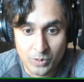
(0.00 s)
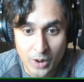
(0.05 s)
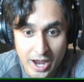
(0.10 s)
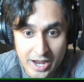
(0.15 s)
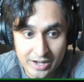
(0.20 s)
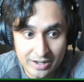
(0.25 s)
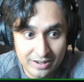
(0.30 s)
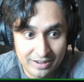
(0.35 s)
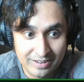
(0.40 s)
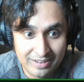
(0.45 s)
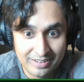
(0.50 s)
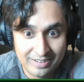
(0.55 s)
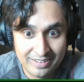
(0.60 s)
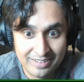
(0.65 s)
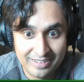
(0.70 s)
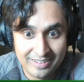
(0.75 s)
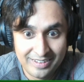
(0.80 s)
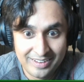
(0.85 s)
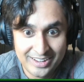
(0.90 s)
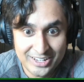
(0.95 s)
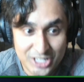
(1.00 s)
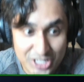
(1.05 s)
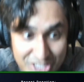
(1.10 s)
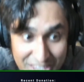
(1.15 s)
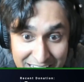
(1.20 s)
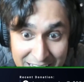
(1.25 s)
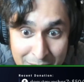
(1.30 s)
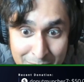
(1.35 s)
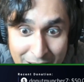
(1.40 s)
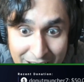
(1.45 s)
Right?
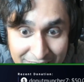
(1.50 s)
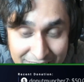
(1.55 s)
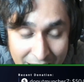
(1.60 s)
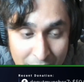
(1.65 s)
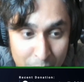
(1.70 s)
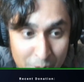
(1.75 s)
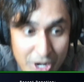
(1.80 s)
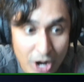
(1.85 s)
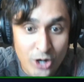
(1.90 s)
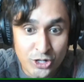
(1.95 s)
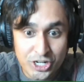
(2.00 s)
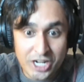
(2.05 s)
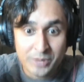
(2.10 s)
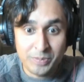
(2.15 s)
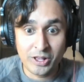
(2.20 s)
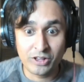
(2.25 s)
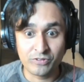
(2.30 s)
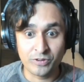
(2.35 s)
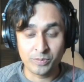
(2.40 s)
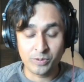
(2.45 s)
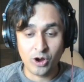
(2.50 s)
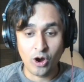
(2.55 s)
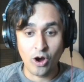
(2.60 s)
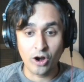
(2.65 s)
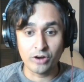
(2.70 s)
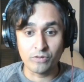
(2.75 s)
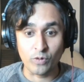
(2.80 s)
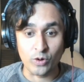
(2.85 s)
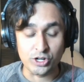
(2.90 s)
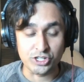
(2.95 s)
Just think about that. We don't drink milk from
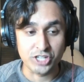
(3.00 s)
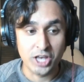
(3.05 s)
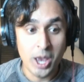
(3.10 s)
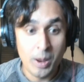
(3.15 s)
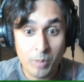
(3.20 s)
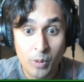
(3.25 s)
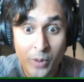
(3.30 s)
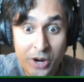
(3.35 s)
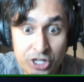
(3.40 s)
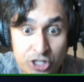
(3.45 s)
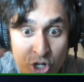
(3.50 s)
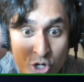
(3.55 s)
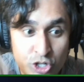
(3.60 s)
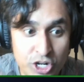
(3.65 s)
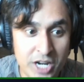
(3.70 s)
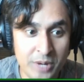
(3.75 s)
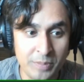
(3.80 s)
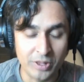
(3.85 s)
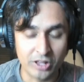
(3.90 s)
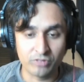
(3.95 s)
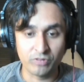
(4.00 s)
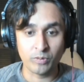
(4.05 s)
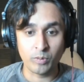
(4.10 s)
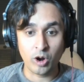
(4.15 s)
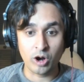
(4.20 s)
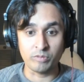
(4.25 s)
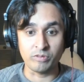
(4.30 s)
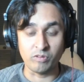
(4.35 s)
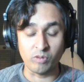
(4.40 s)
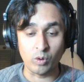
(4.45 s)
carnivores, but we do drink milk
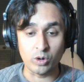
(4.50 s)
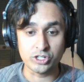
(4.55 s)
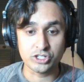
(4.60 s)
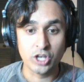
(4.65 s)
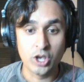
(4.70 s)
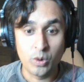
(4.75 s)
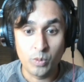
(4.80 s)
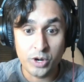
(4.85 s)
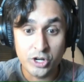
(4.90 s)
from herbivores.